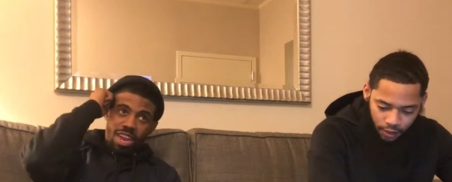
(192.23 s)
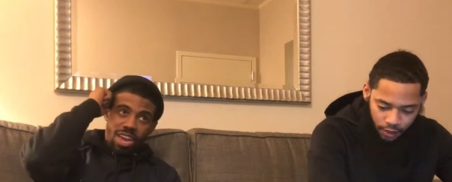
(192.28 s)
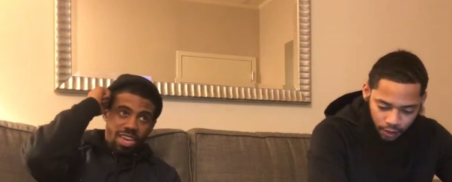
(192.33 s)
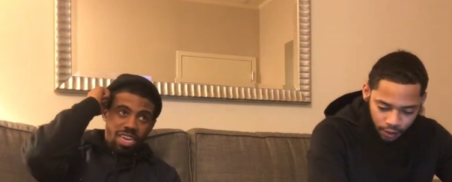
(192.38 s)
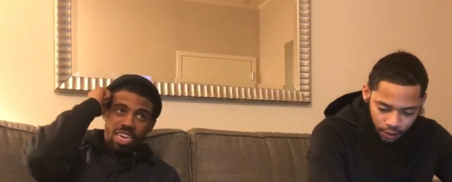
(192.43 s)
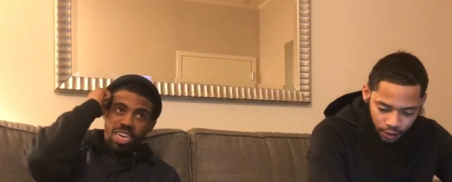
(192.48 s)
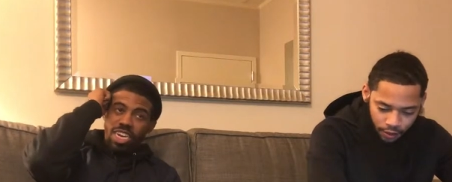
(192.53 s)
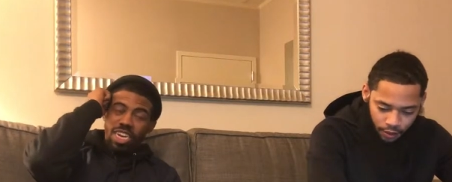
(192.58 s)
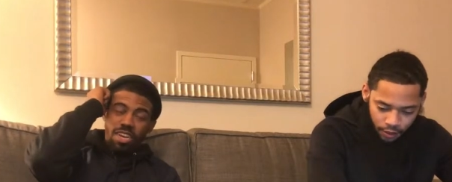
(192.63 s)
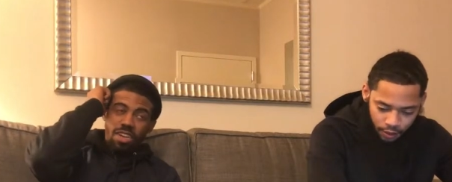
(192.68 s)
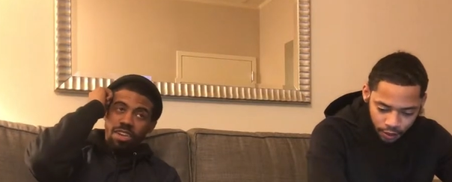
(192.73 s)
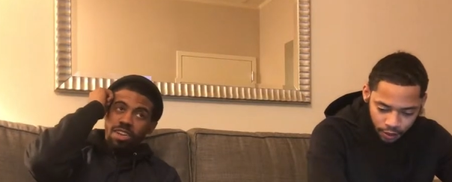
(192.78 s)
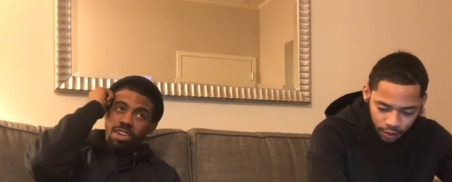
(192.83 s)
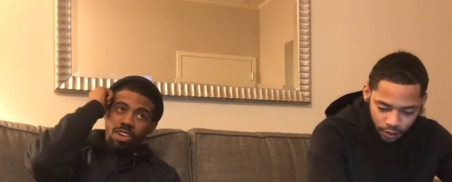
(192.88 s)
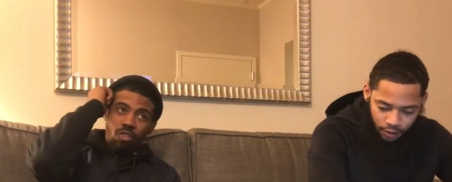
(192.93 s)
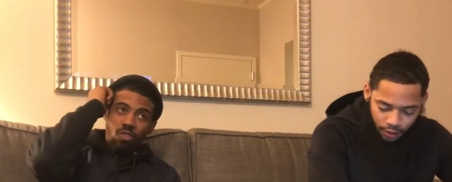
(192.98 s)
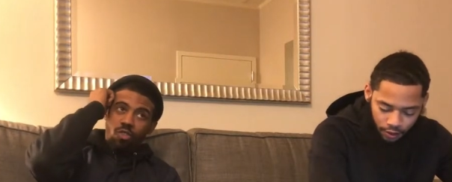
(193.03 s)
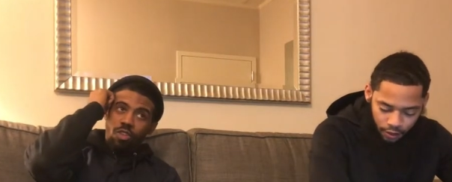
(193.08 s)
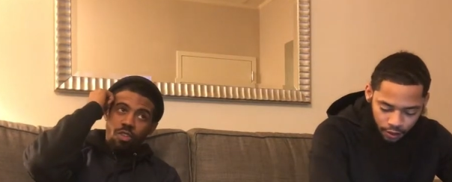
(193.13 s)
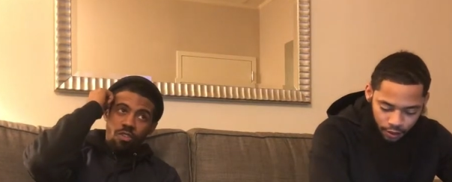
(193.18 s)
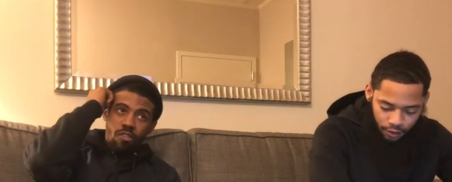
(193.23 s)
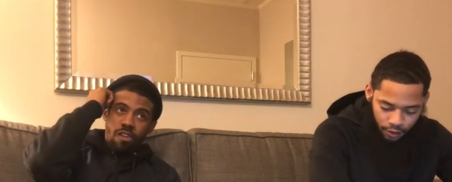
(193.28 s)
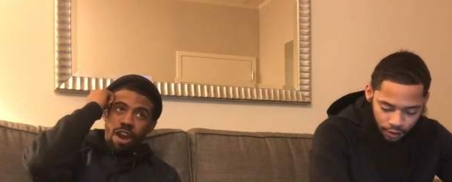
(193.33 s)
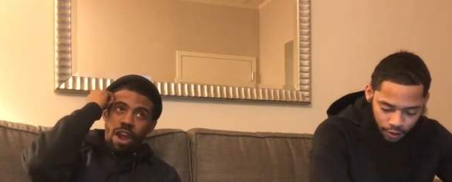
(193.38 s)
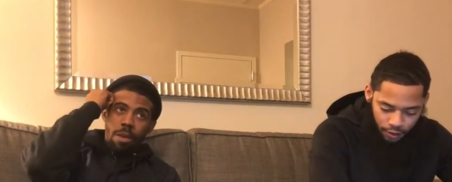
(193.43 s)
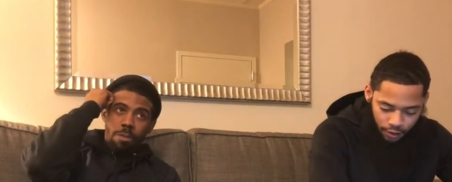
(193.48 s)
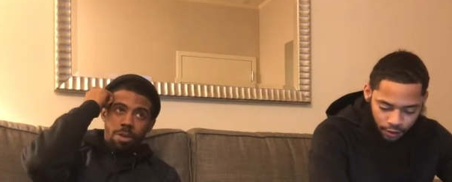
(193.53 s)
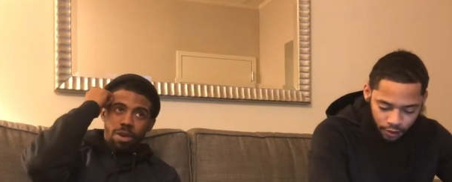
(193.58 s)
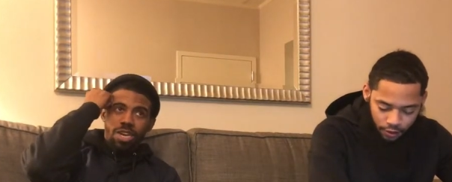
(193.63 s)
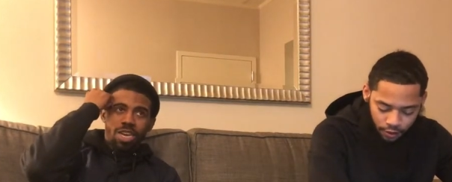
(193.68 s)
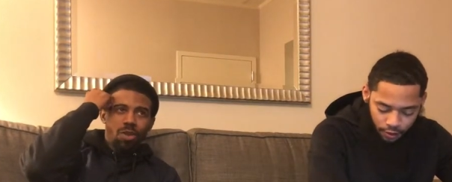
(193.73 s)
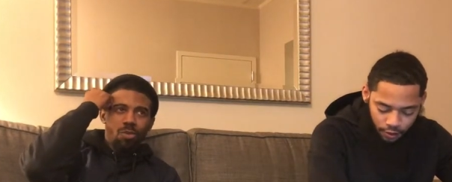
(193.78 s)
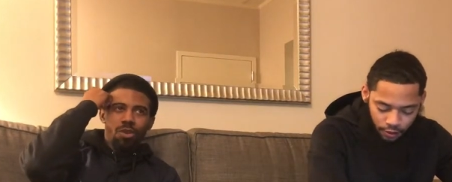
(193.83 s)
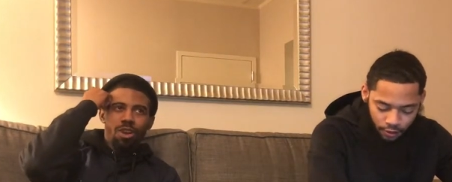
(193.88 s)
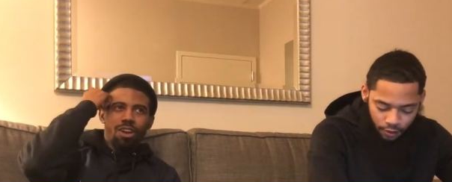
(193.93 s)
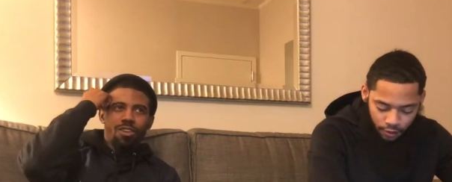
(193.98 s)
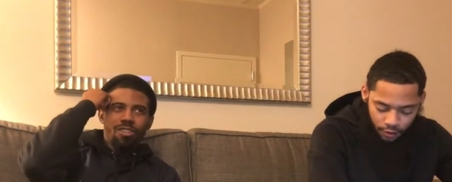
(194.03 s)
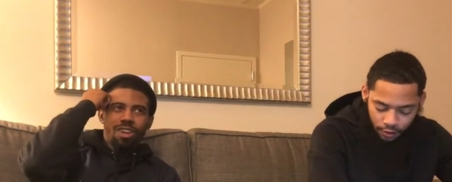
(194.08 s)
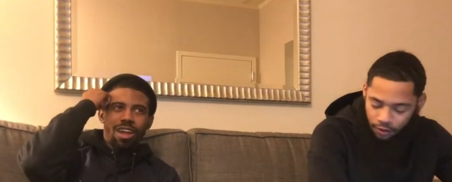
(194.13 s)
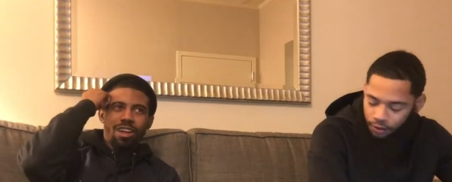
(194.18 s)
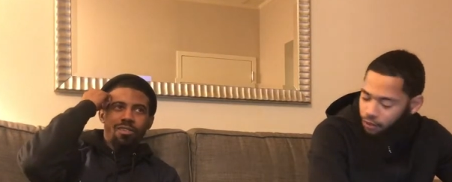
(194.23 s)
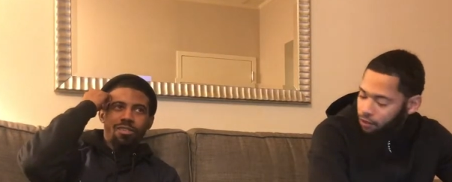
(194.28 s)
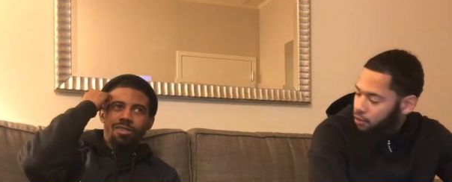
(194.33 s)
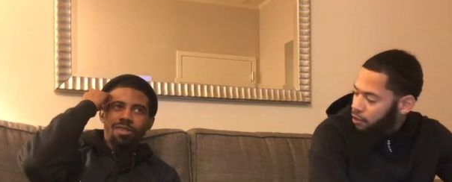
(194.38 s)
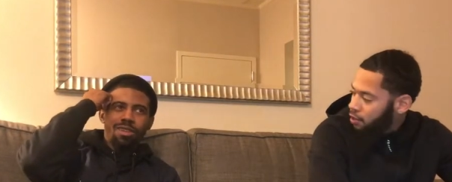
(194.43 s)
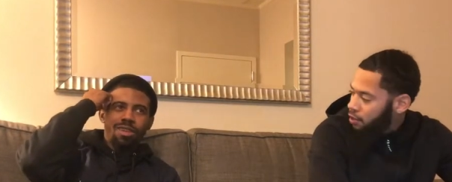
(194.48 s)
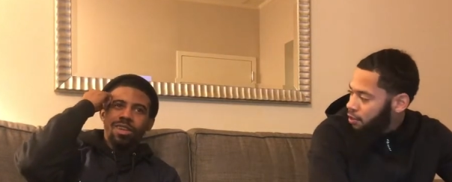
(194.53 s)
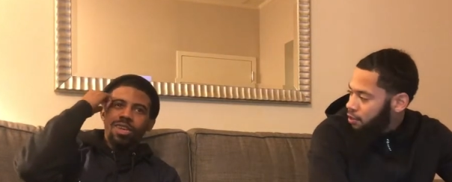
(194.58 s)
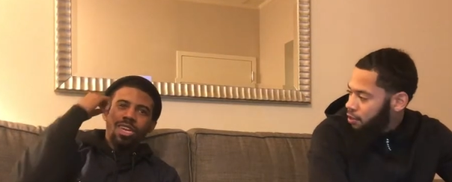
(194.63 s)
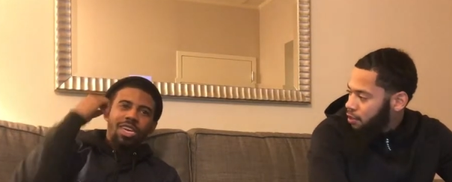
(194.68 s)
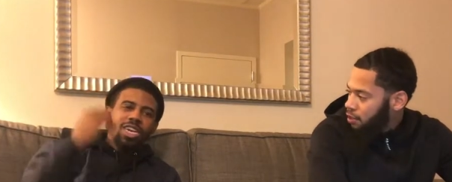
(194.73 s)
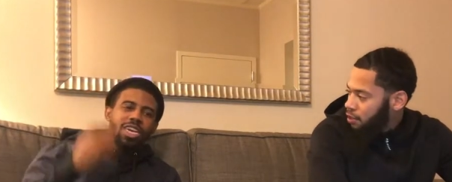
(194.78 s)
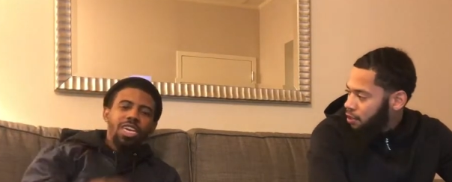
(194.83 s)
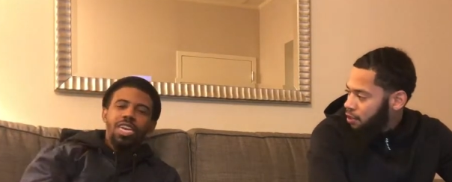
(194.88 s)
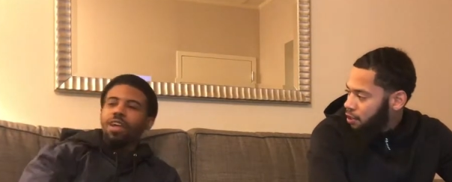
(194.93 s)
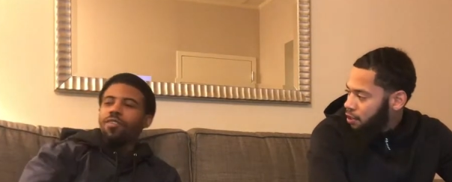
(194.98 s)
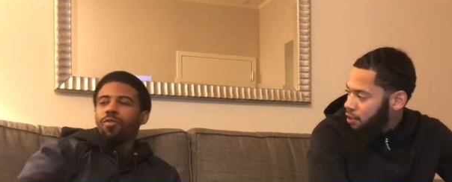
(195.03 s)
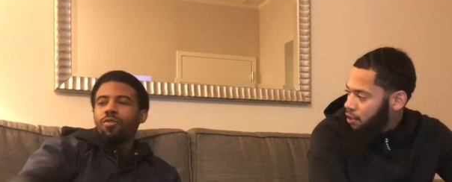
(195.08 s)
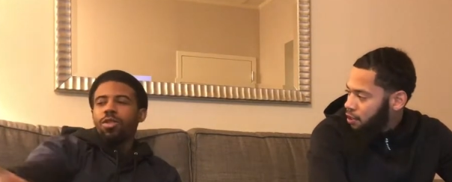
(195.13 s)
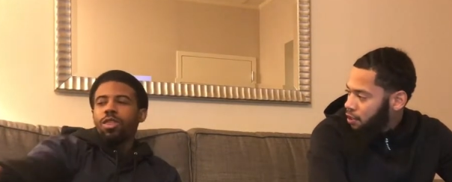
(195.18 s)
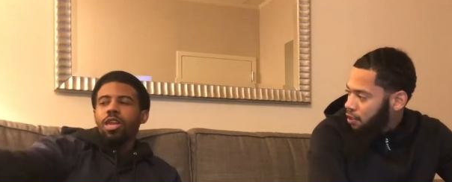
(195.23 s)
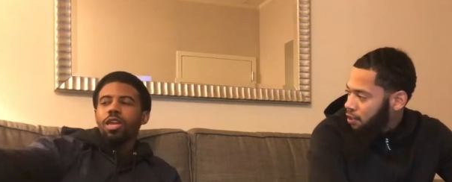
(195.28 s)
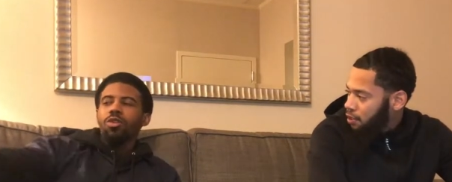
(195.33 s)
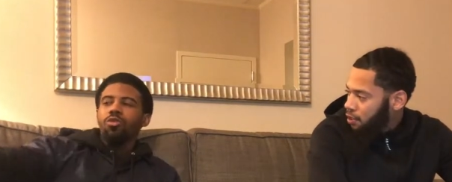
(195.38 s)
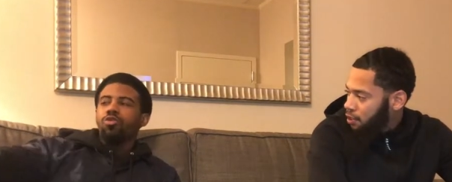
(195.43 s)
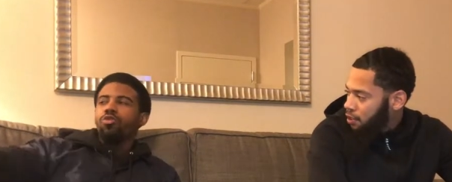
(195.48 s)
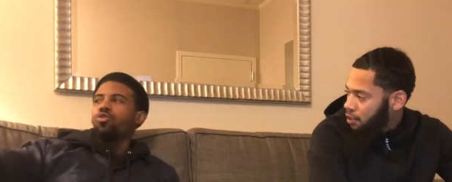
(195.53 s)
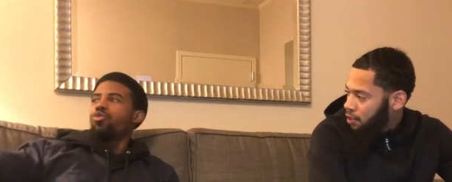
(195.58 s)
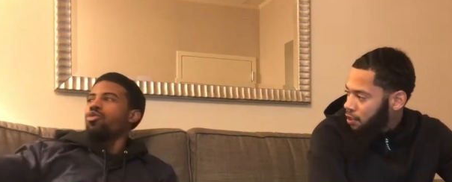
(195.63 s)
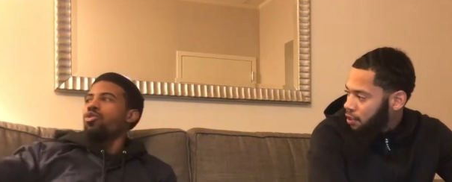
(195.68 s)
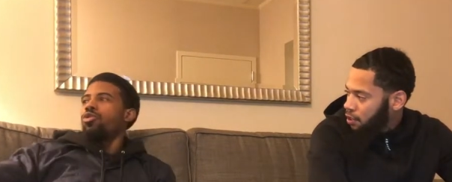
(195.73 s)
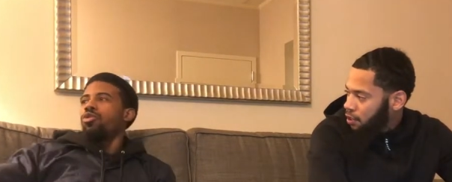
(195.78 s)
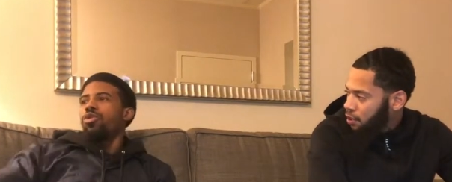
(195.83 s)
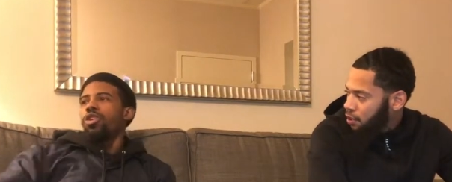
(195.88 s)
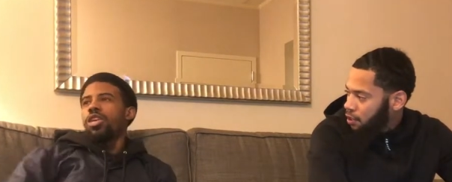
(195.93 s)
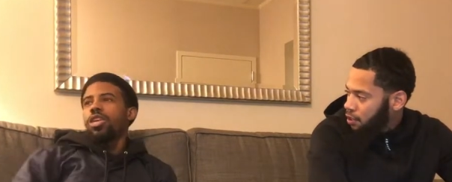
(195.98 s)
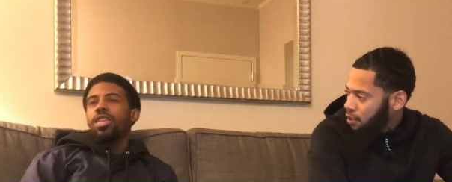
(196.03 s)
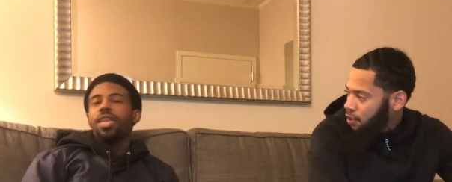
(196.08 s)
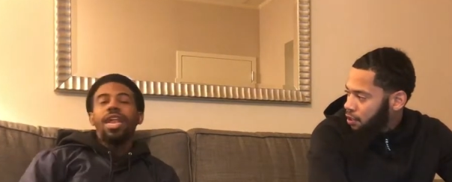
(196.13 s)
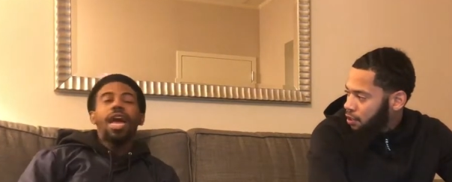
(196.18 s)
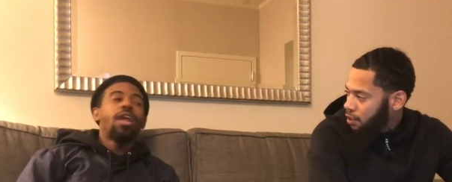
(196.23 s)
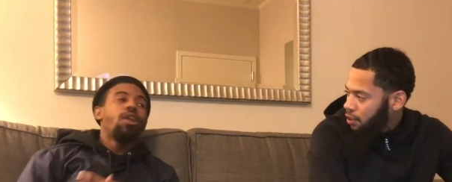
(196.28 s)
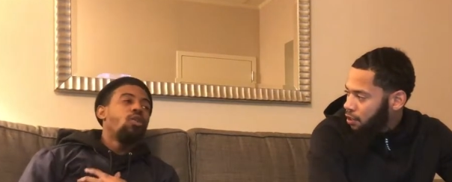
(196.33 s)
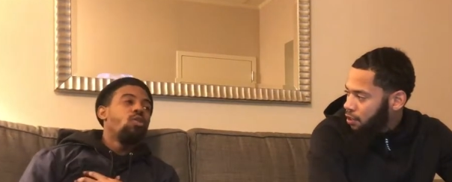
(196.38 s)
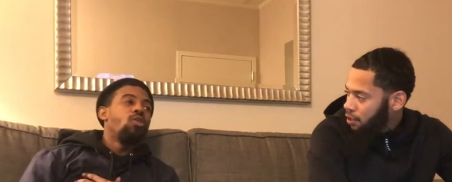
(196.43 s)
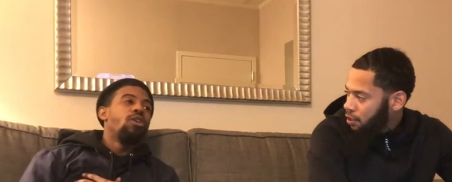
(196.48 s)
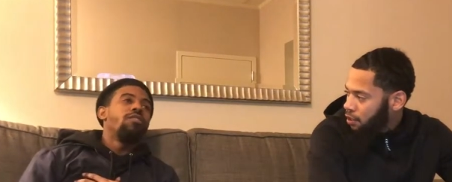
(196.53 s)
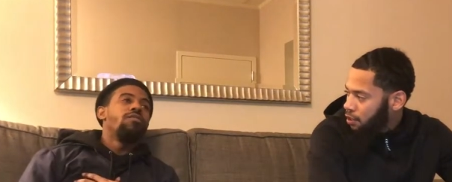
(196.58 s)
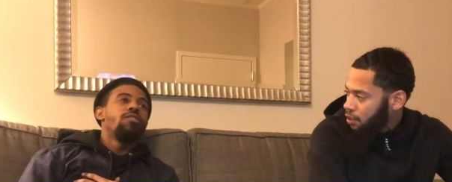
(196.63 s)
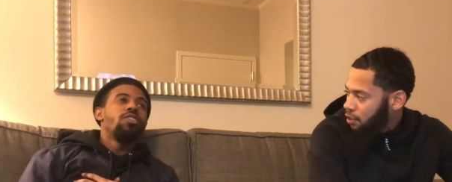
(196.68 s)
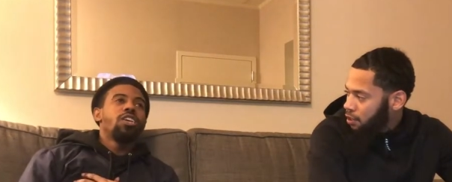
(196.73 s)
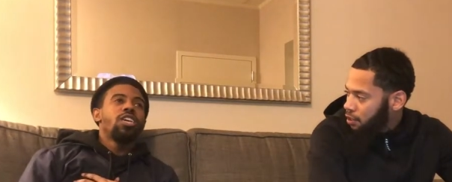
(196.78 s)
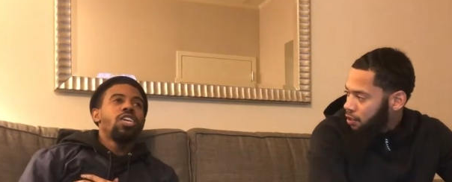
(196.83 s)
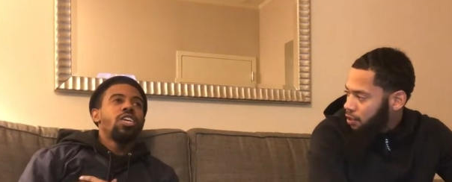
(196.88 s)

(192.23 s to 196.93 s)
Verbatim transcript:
Speaker 1: Like she used to rap, but she wouldn't like she never went to like no studio or shit that I know of and shit.